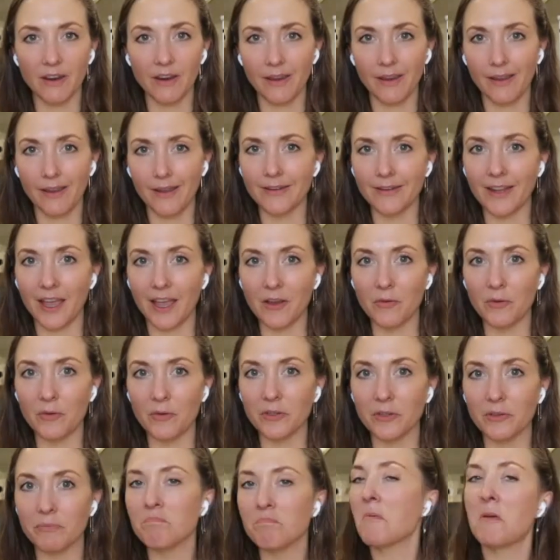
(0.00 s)
And I would
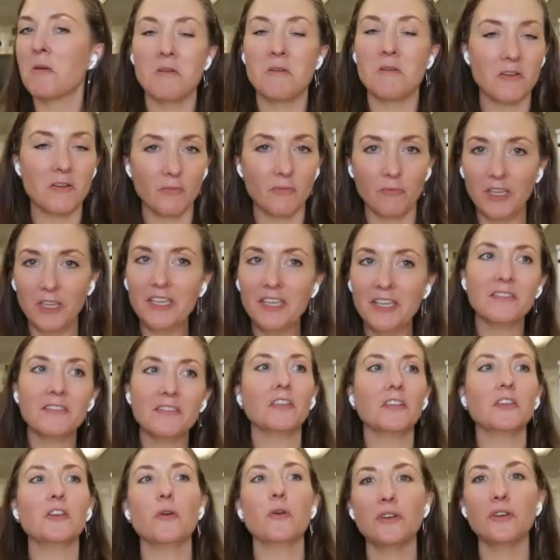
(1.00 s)

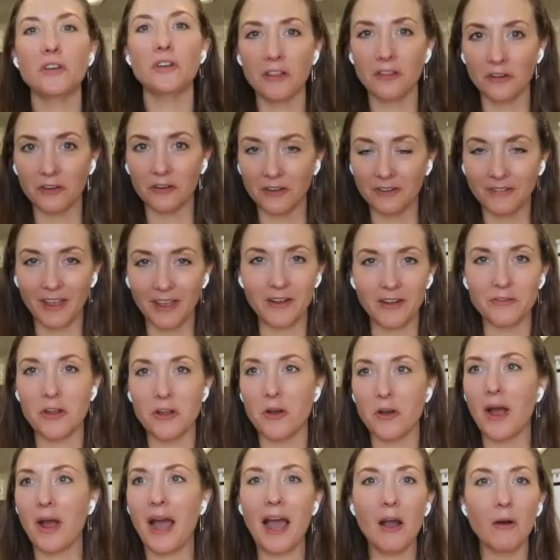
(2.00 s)
easily go another, I don't
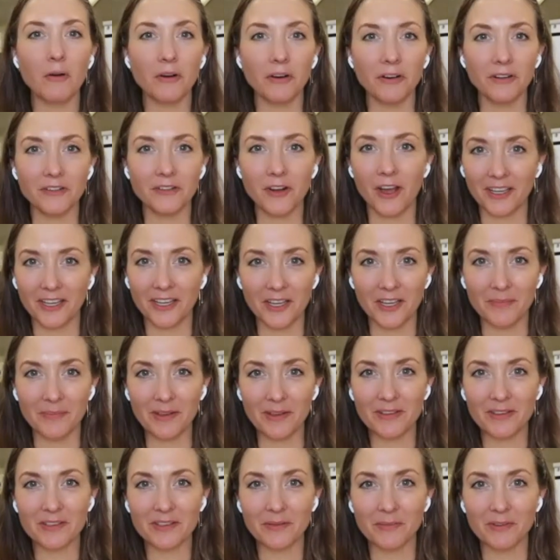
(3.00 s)
know, hour talking
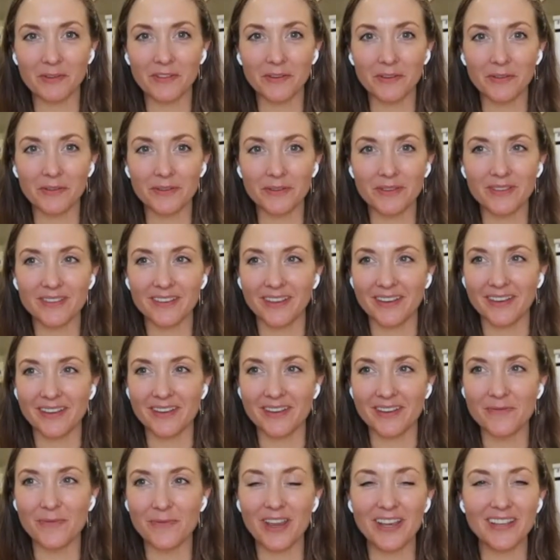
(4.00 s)
about some of those
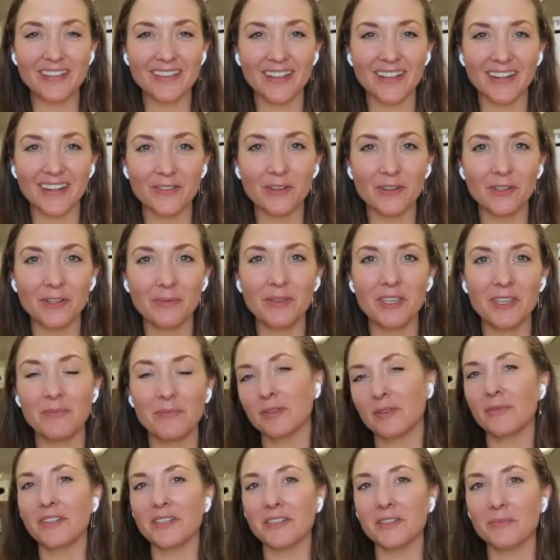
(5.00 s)
ways that it will be
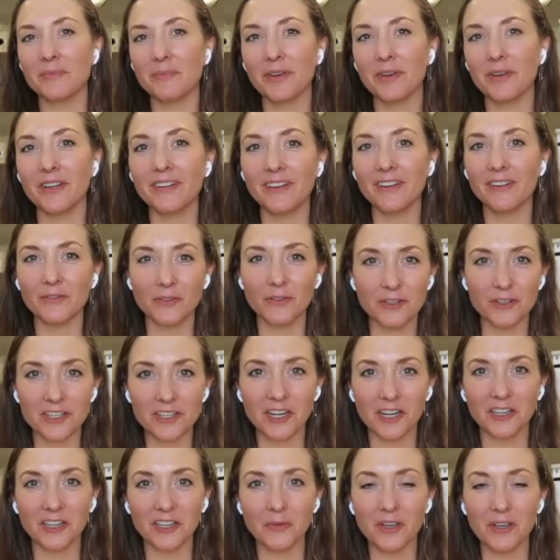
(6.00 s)
implemented, but
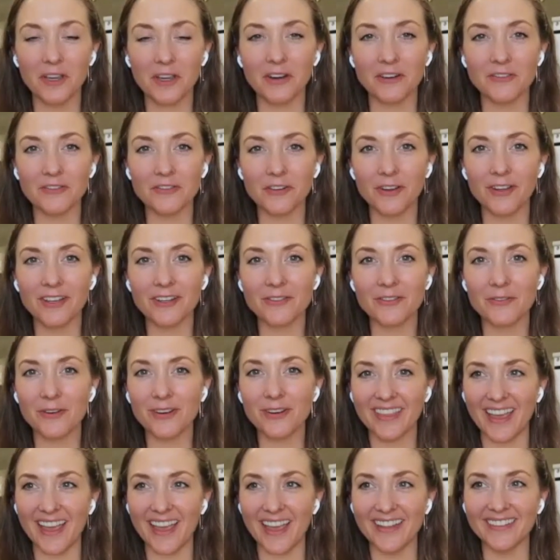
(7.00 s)
unfortunately we are drawing
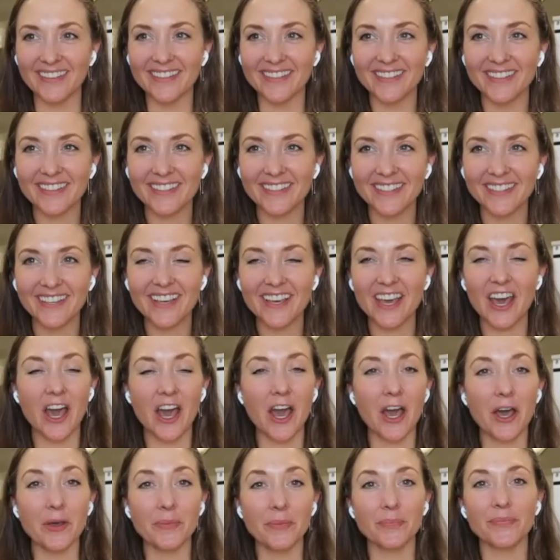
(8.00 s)
toward the end.
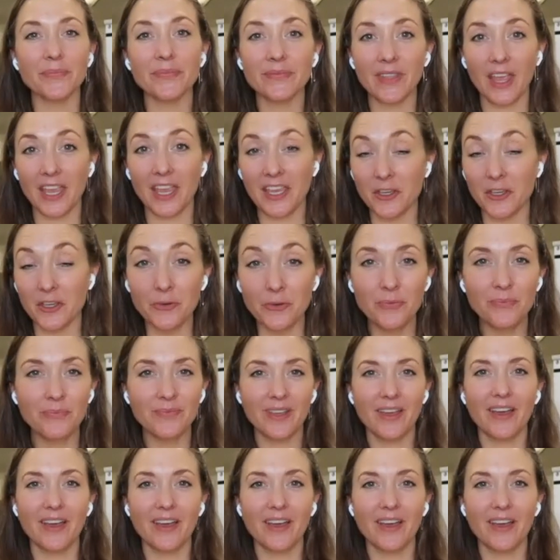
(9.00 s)
Thank you.